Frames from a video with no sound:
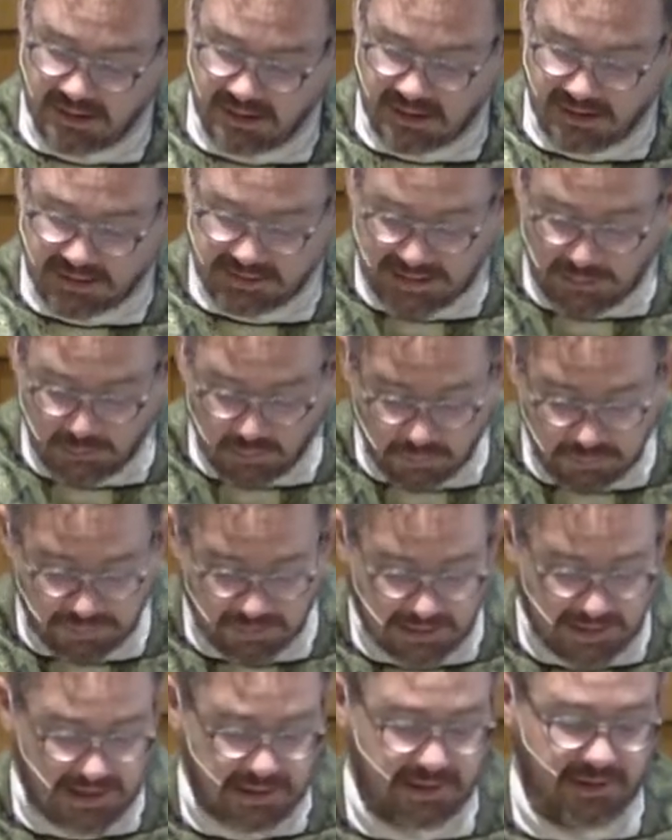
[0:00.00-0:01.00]
and I will
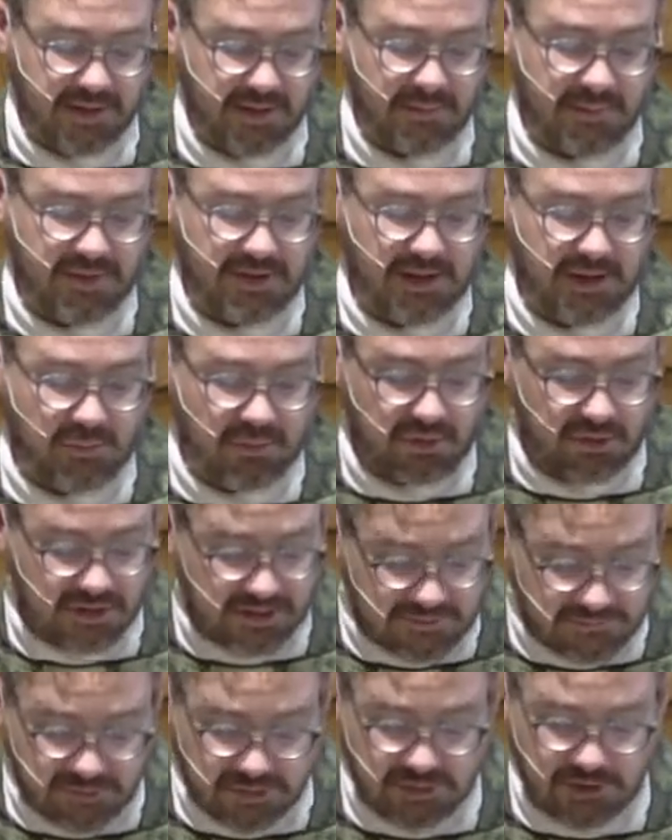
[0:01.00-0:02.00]
plant them, and they will
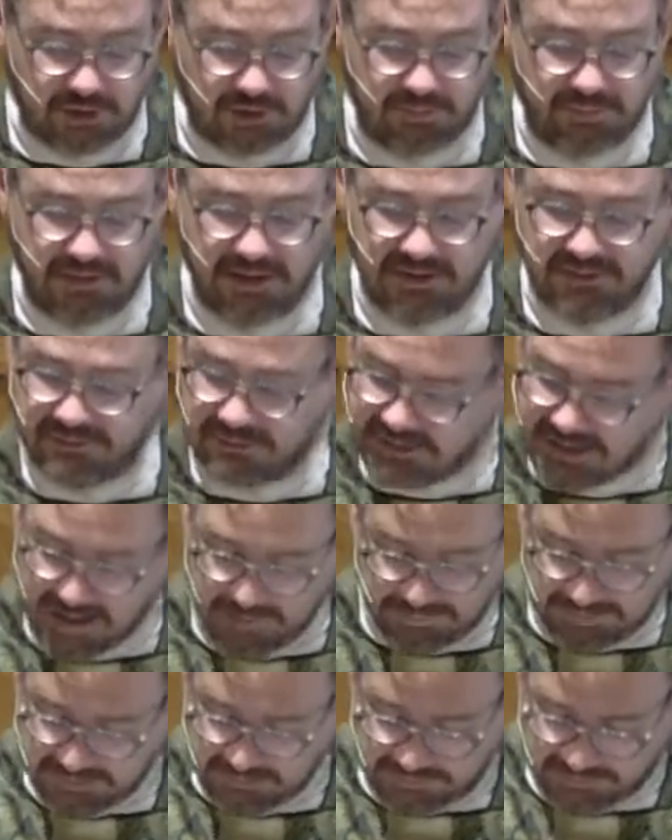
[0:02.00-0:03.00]
live in their place and not
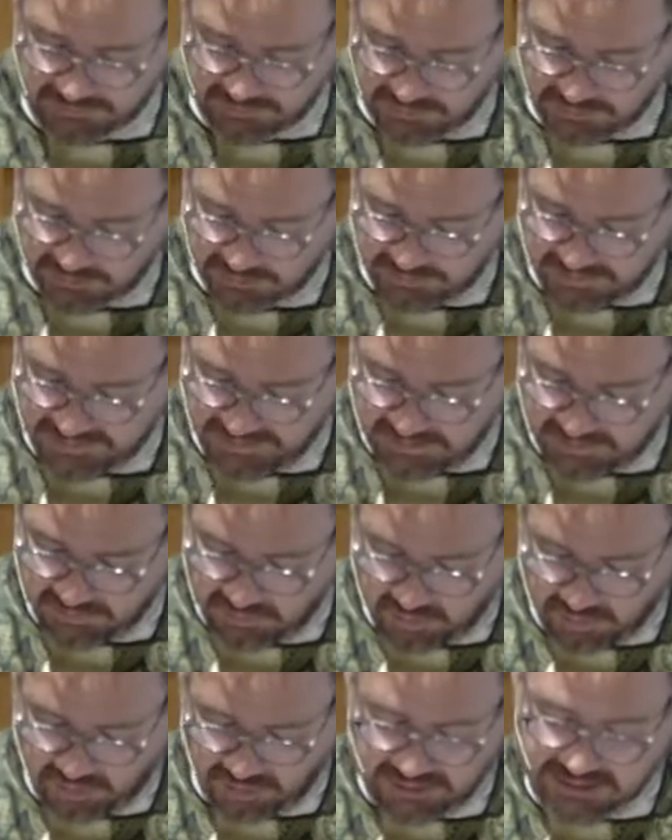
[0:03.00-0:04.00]
be disturbed
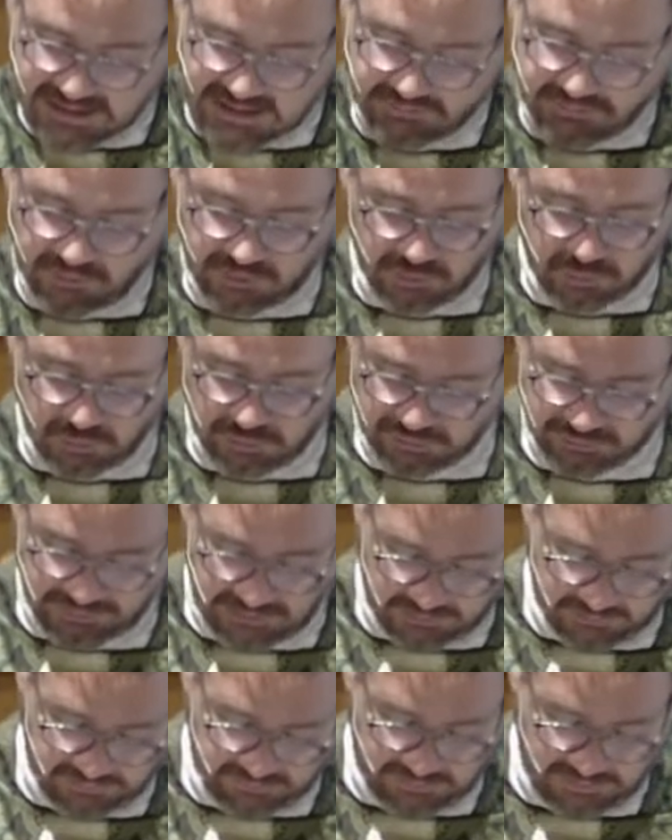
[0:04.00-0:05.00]
anymore, An evildoer
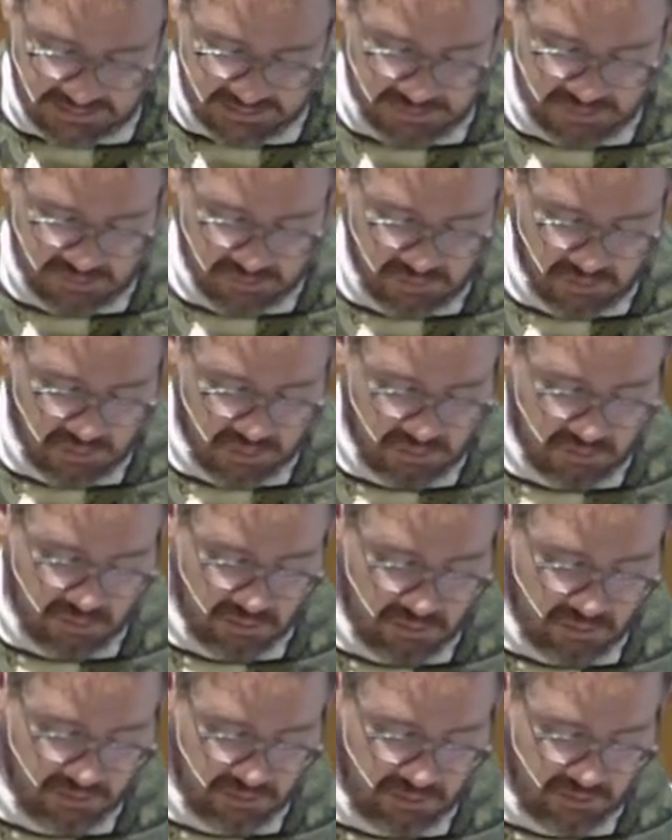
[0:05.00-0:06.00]
shall afflict them no
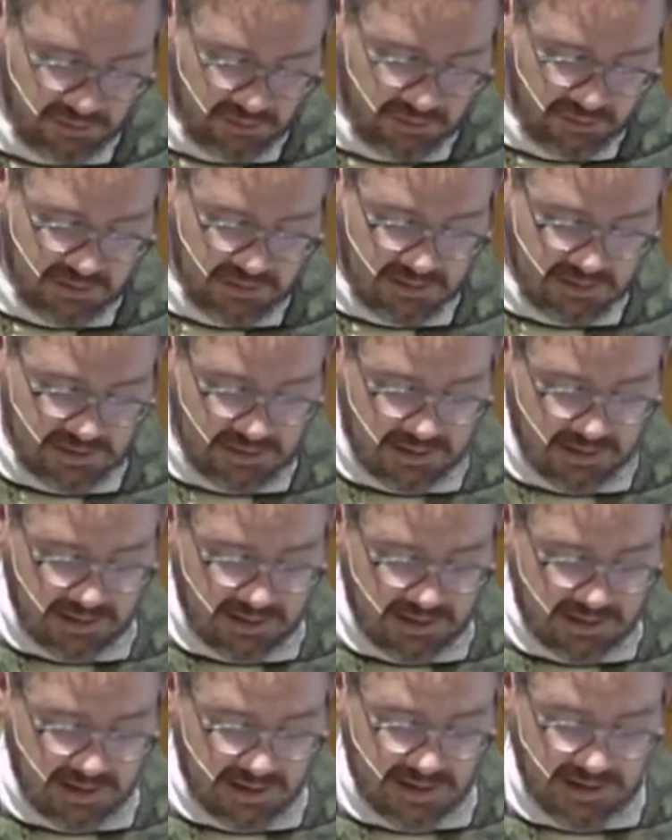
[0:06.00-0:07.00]
more
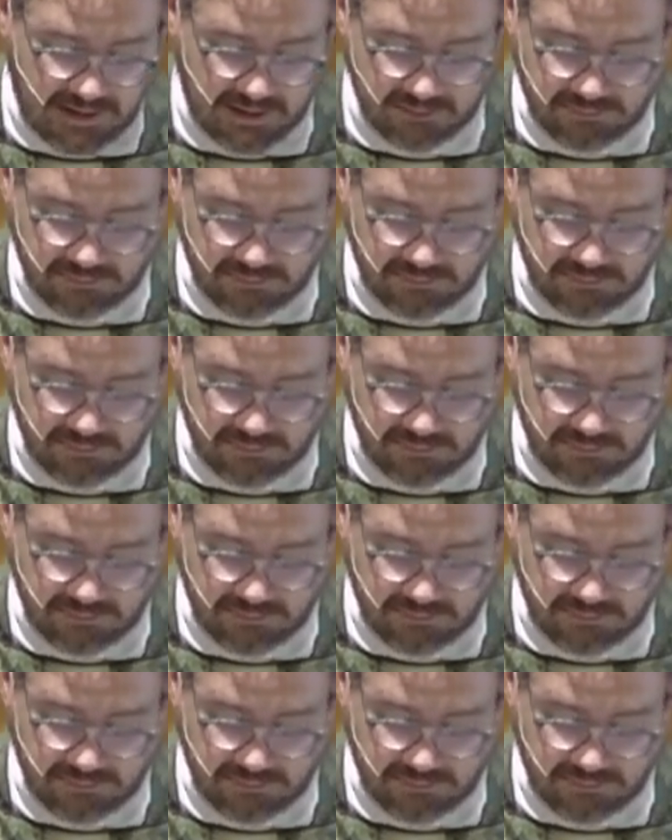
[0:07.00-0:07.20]
as